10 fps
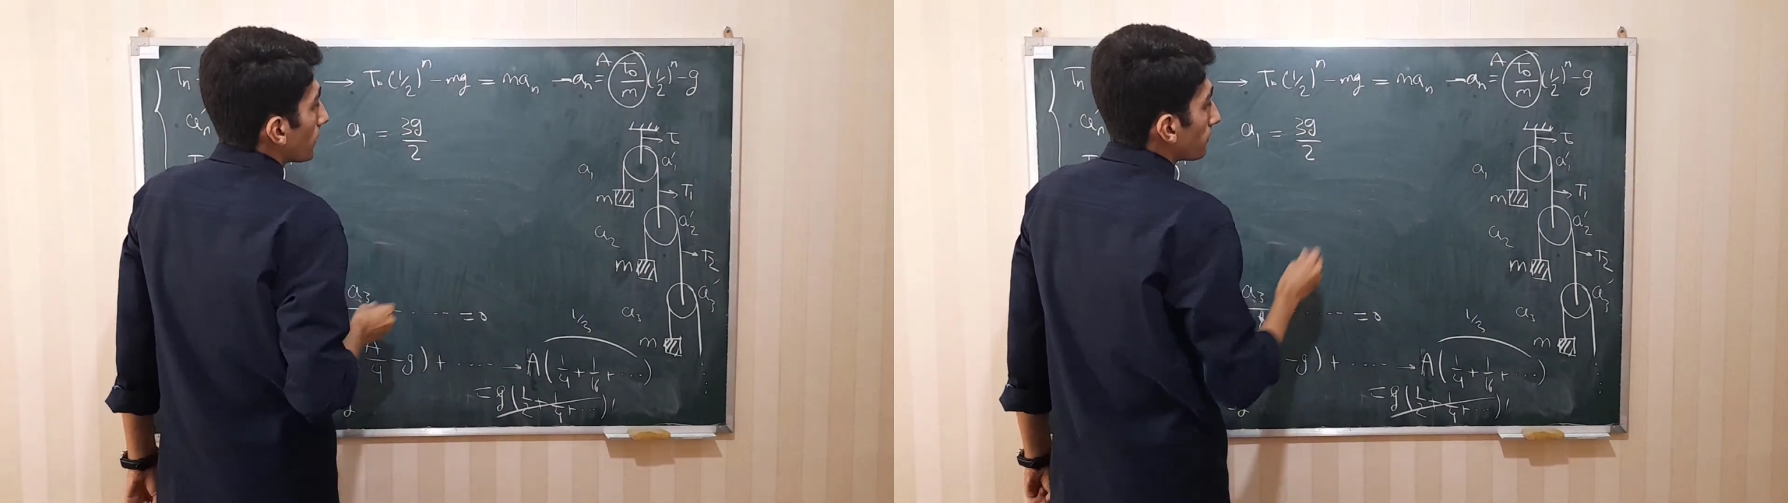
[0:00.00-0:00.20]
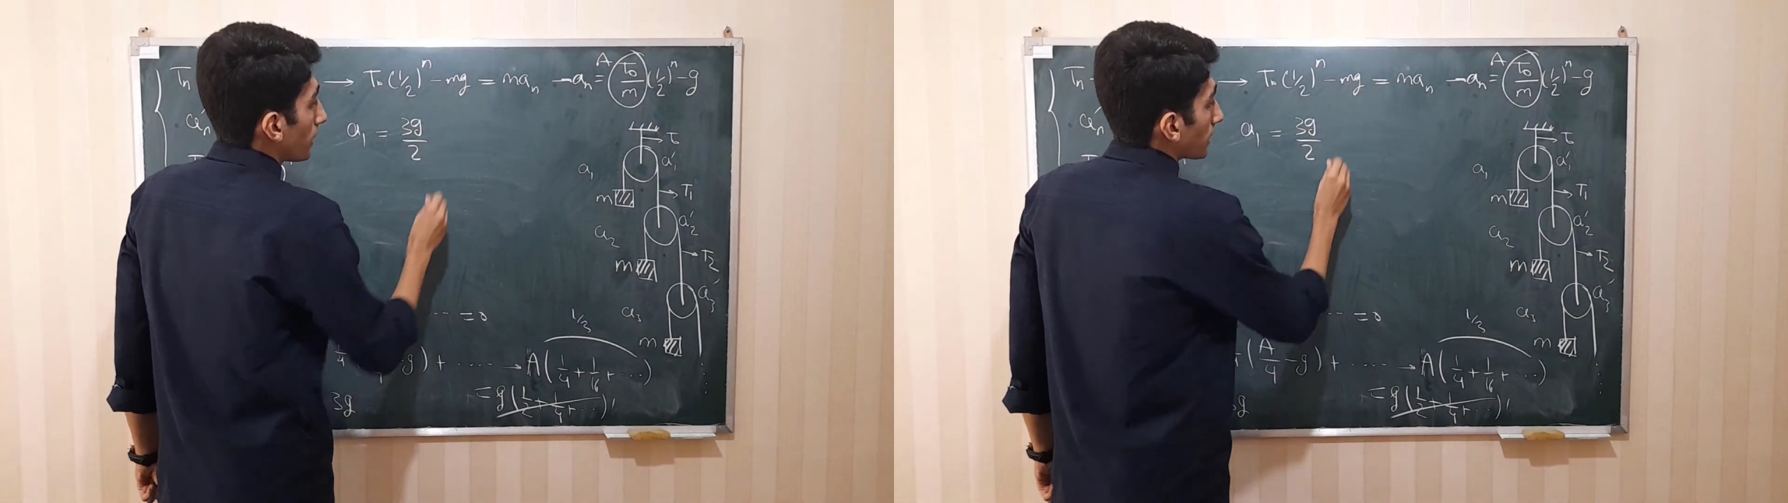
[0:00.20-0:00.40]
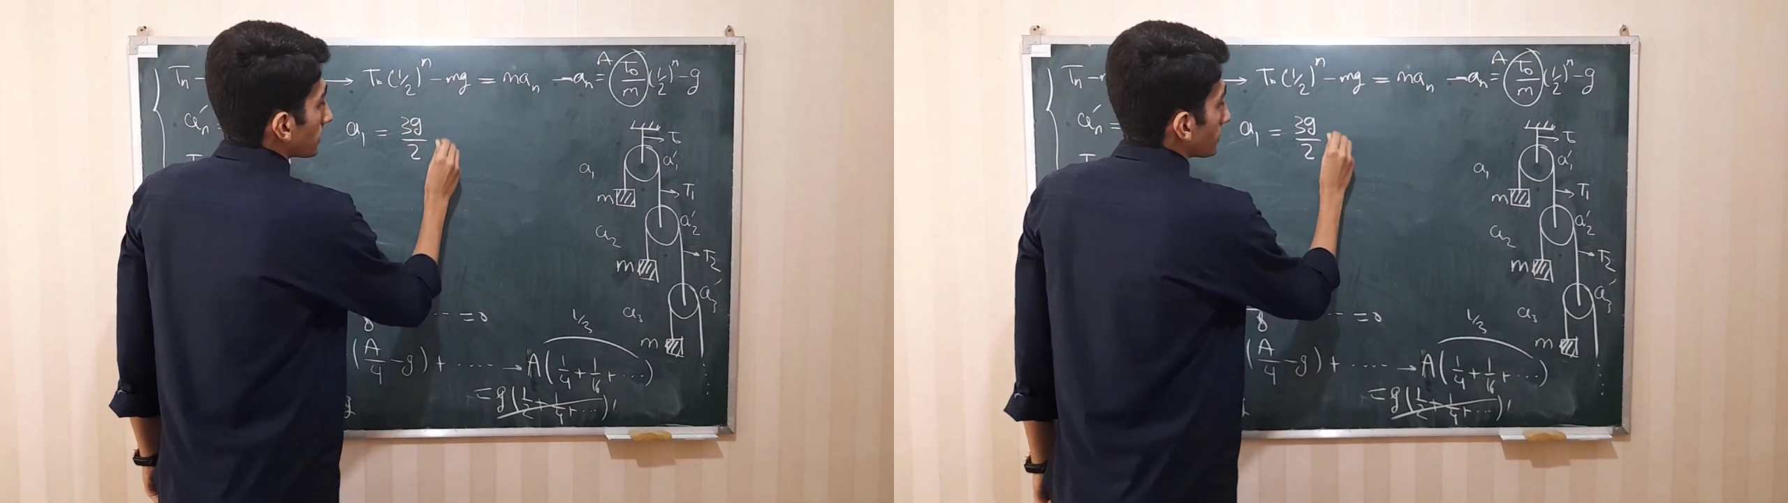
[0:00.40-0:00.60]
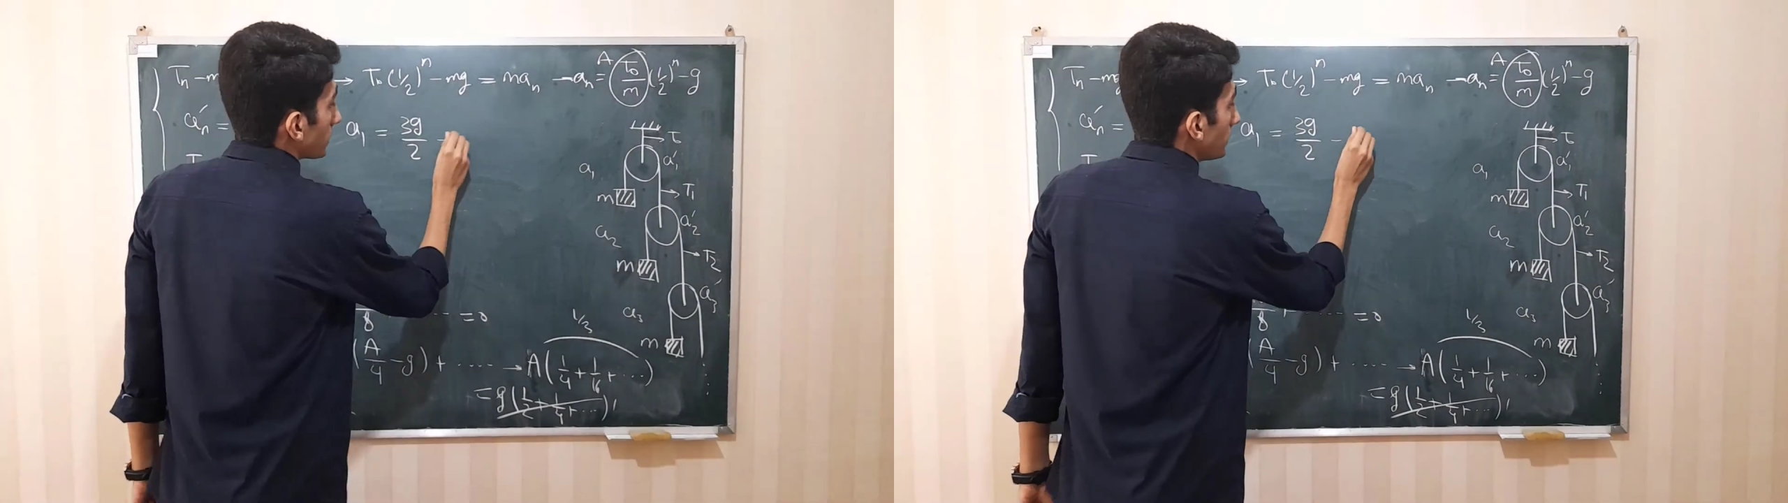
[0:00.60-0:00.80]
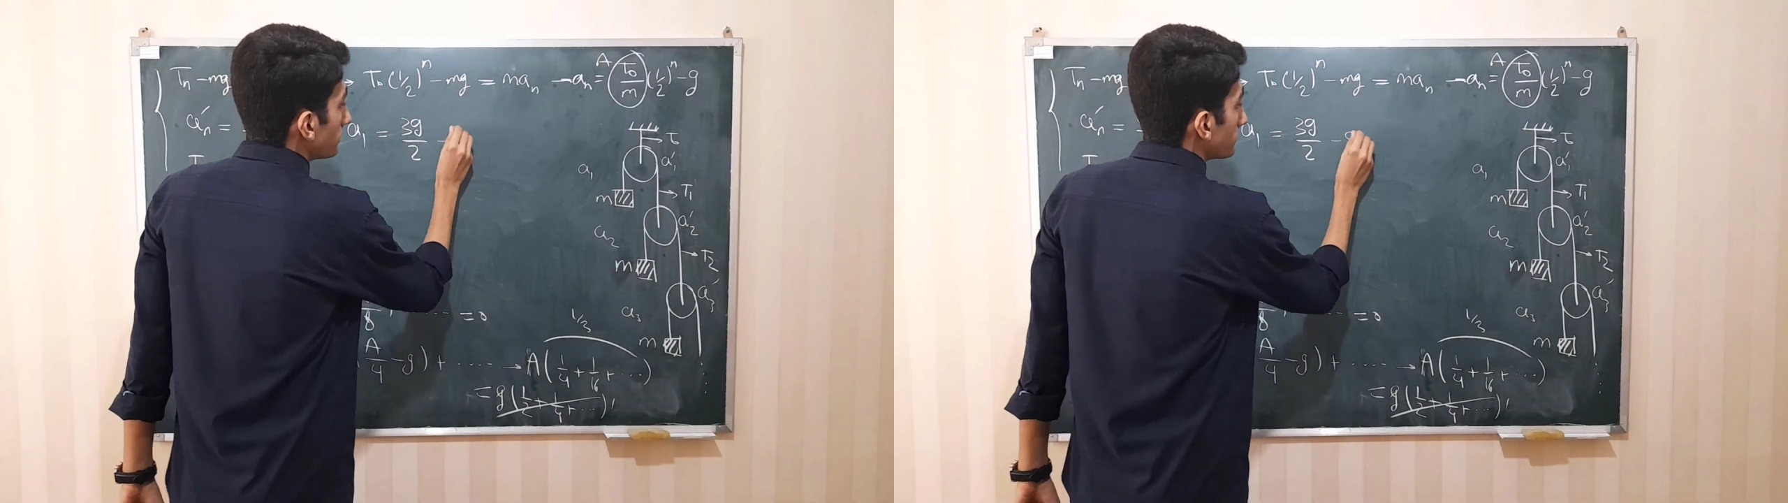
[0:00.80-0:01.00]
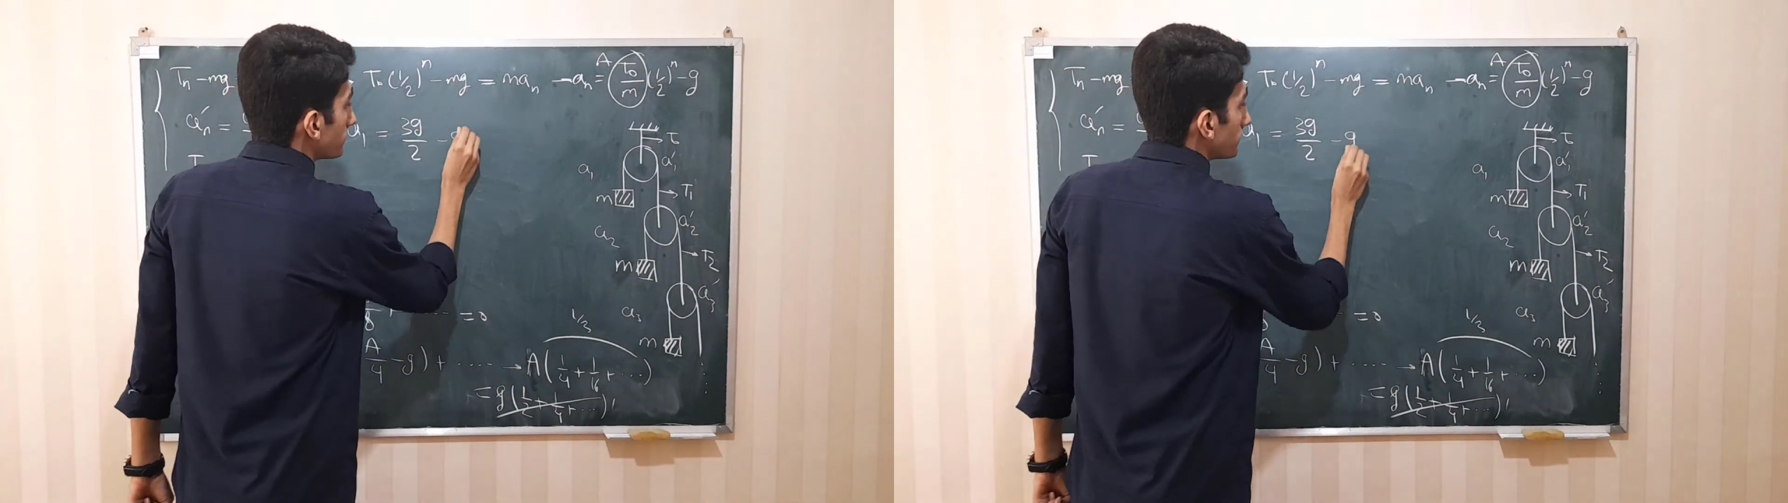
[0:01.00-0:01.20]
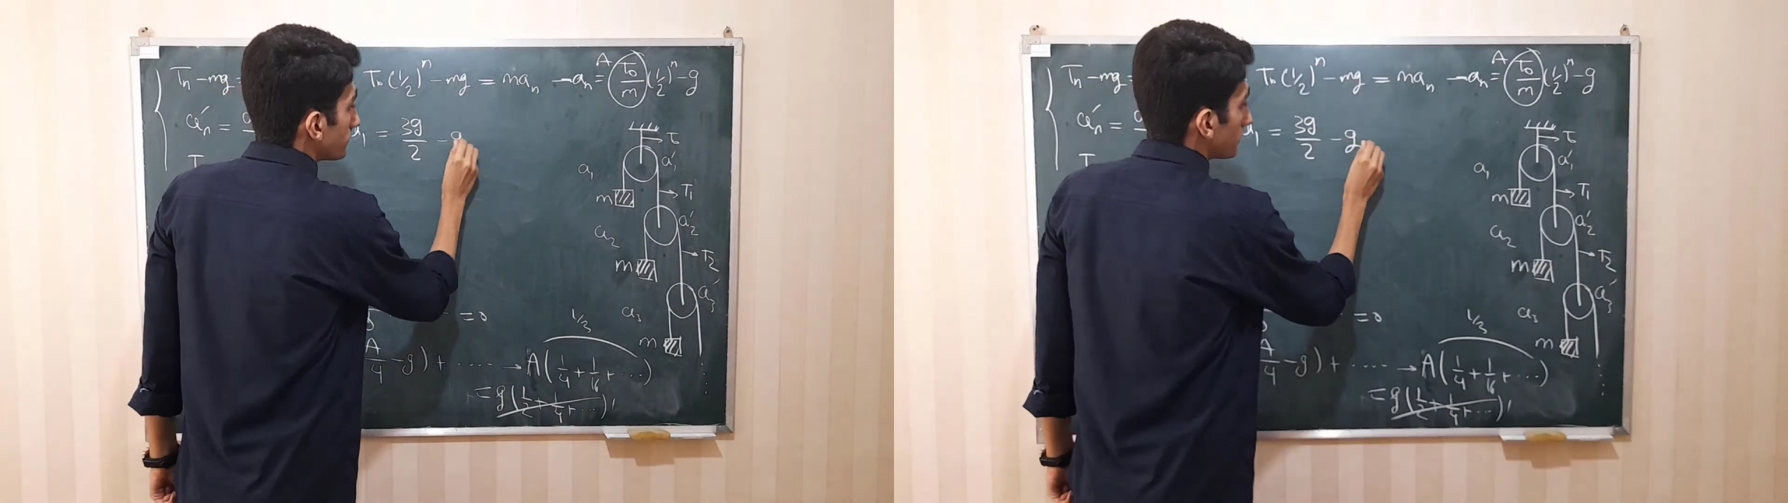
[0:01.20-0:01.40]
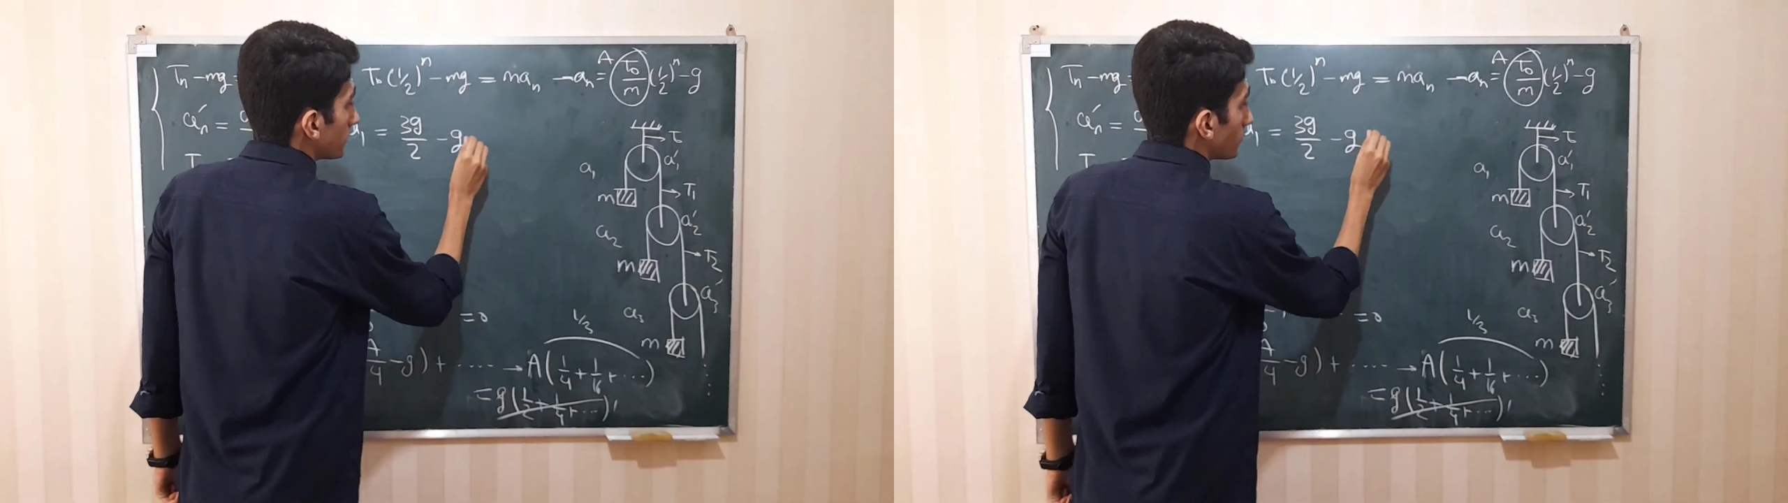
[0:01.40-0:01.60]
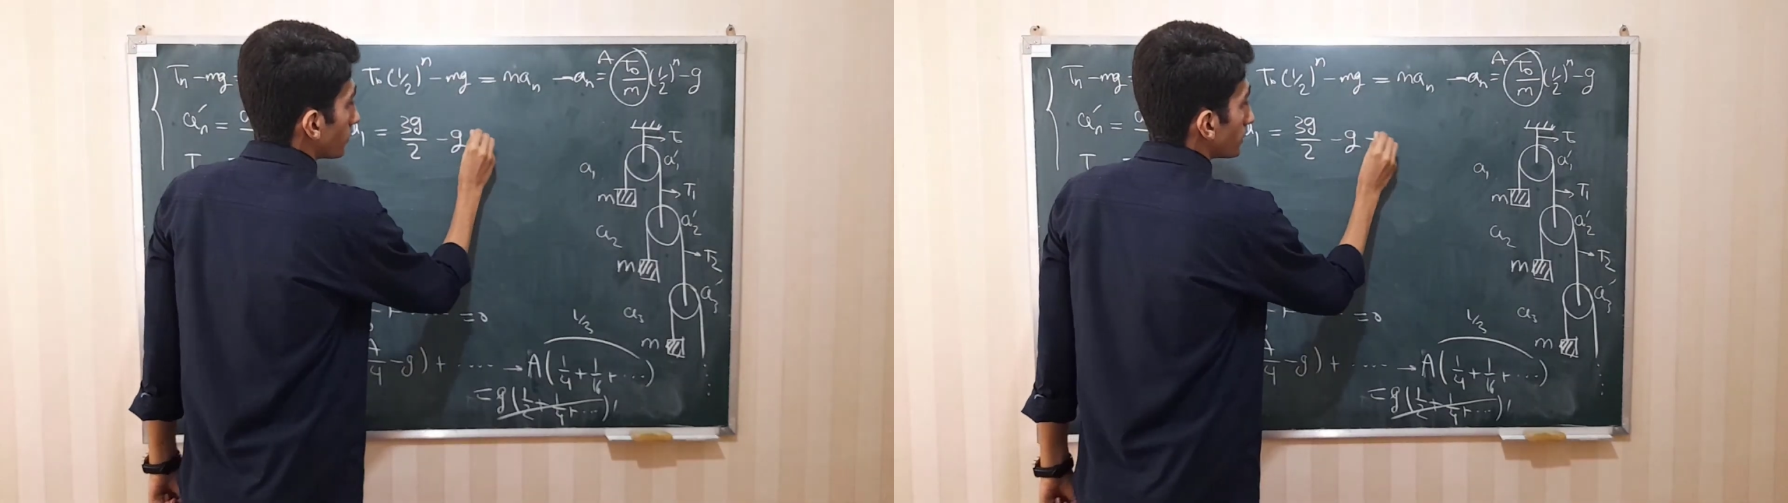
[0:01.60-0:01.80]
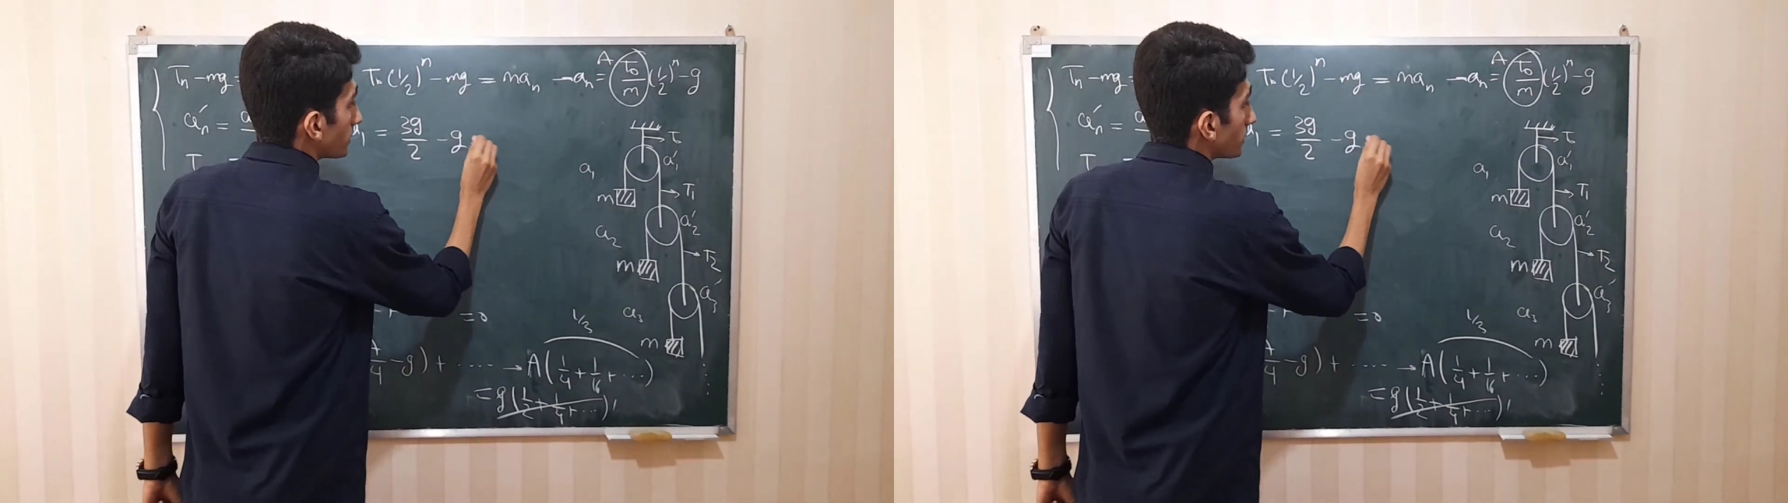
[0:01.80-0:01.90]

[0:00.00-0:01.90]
minus g, which